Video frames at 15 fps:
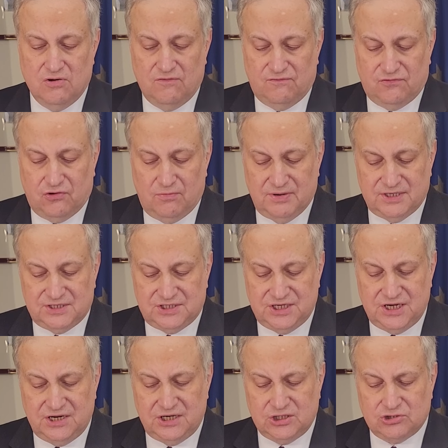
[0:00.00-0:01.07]
from a
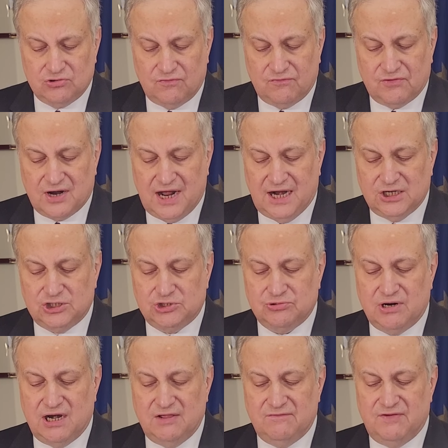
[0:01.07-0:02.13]
series of
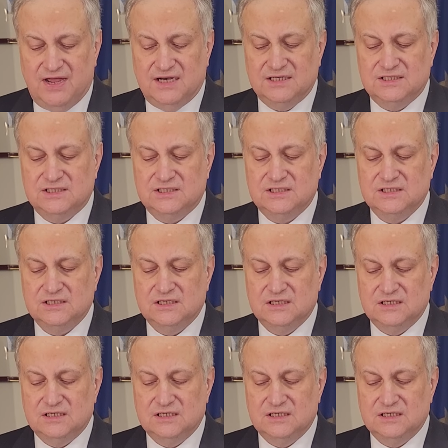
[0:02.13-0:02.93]
cultural events